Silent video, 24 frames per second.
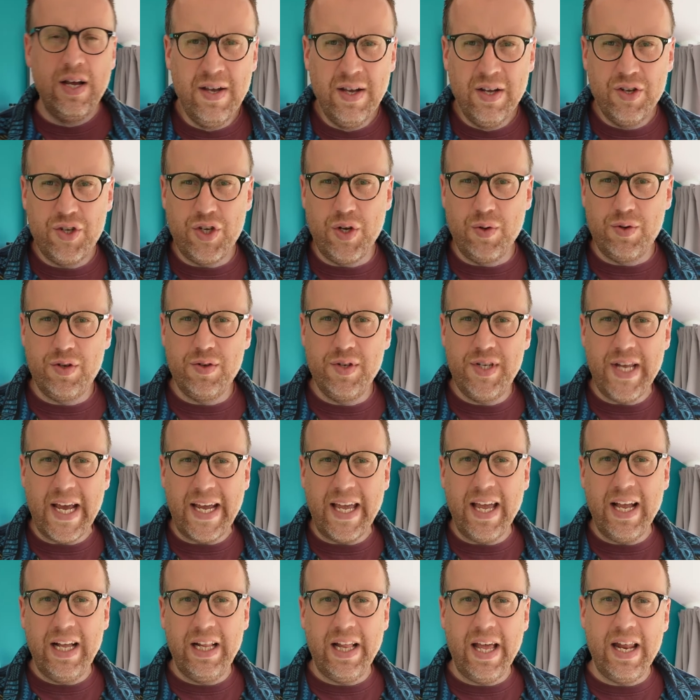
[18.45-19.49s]
So I used some
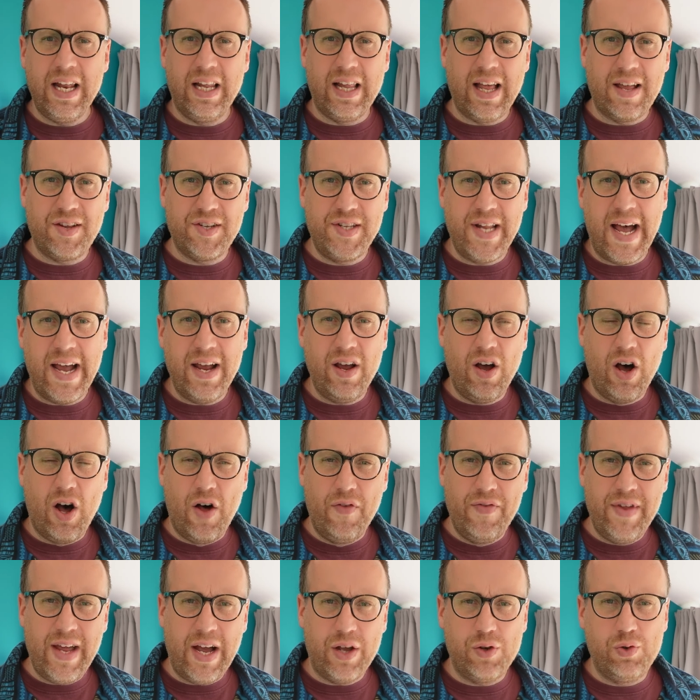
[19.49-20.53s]
decking cleaner last night
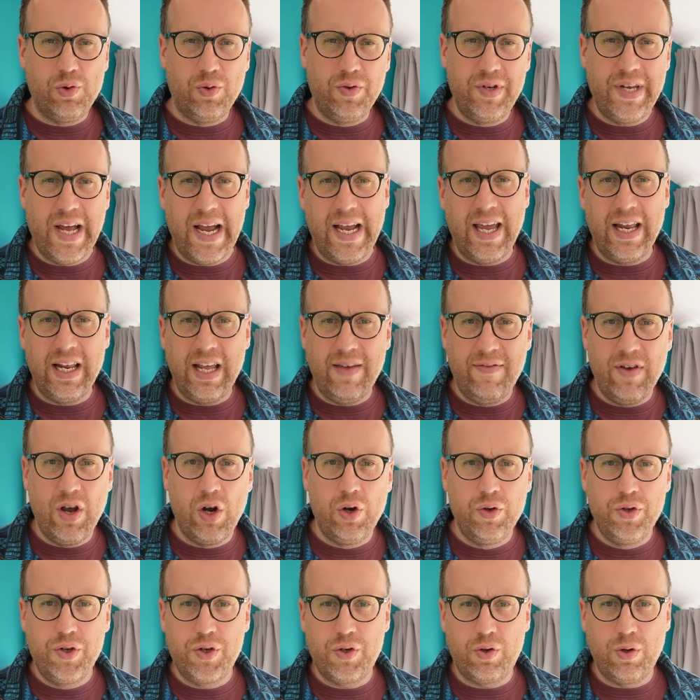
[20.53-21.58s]
on the actual decking, give it a
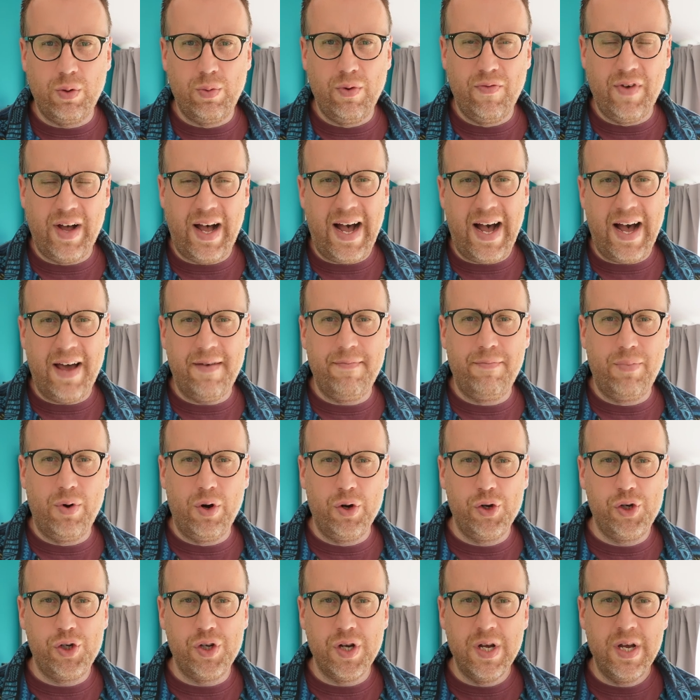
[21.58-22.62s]
good scrub with a hard
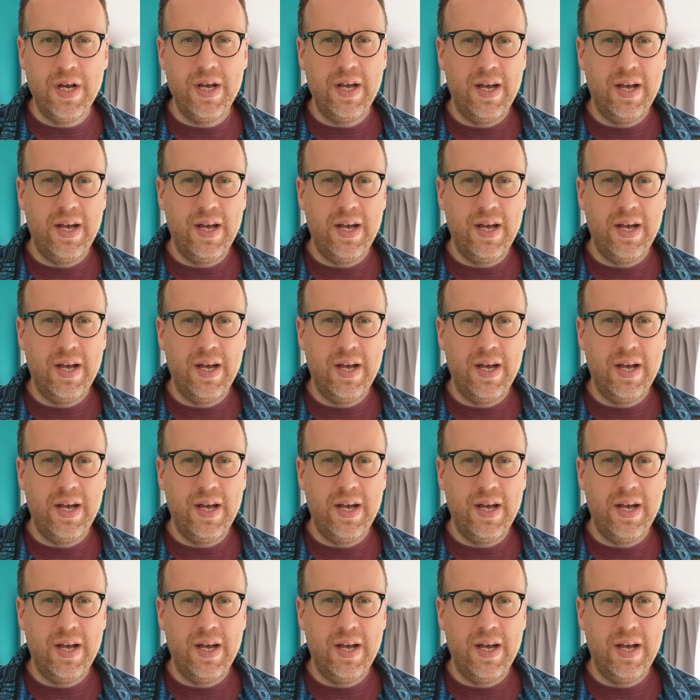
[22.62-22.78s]
brush.